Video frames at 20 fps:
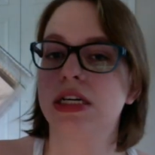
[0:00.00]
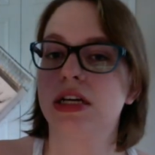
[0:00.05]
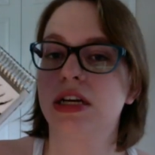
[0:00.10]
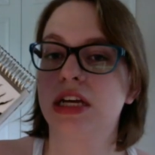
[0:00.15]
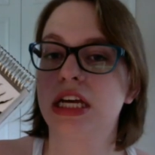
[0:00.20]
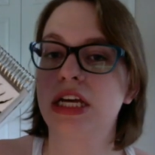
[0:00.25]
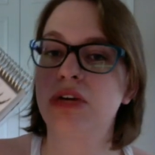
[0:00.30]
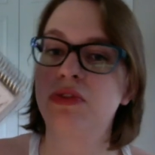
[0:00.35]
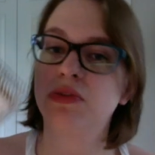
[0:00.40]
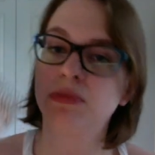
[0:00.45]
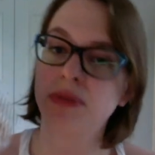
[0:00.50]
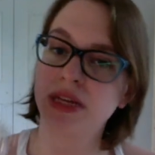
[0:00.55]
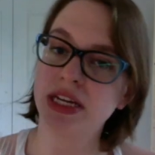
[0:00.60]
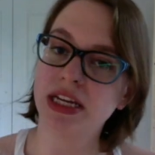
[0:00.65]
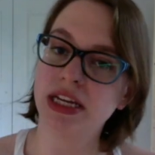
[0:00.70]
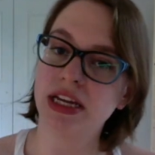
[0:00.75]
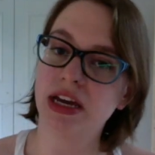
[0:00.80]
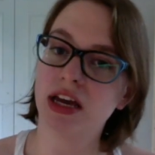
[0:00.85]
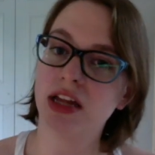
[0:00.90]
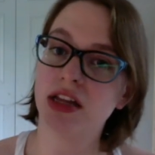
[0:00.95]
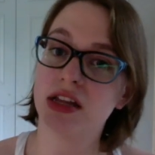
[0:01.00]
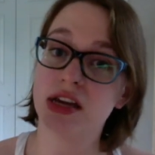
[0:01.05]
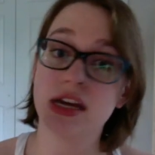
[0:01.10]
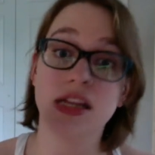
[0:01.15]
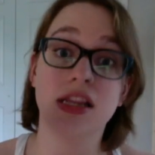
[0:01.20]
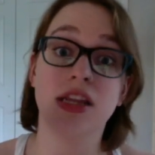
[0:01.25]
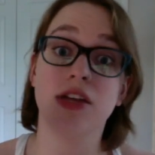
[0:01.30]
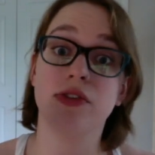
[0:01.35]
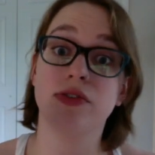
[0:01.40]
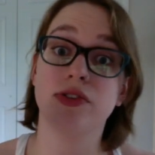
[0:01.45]
it would be a lot
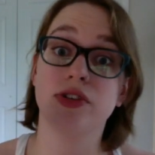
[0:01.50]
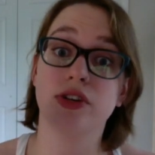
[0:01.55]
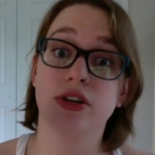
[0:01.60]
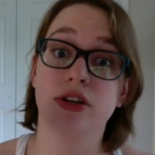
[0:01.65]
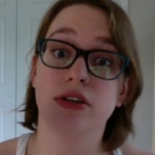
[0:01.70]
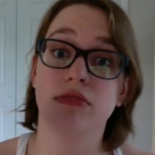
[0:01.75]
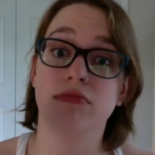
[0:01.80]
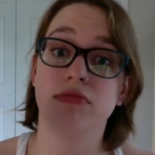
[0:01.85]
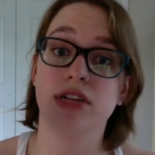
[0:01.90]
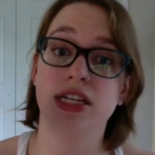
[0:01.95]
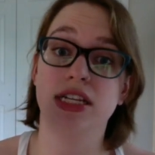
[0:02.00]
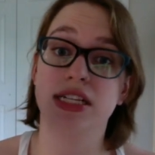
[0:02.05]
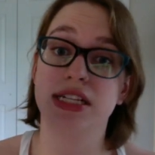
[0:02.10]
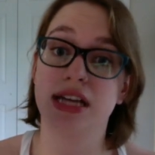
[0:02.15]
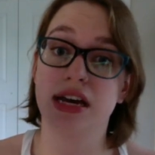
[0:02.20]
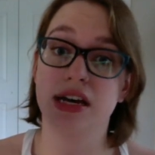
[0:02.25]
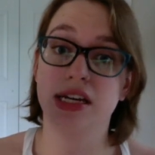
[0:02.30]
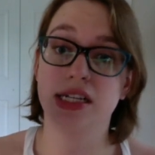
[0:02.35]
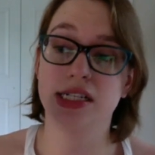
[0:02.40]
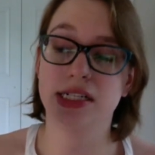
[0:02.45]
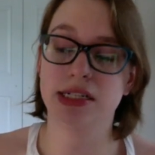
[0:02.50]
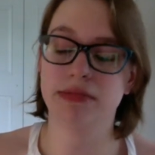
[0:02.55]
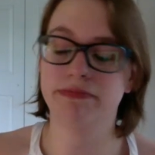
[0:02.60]
closer in size.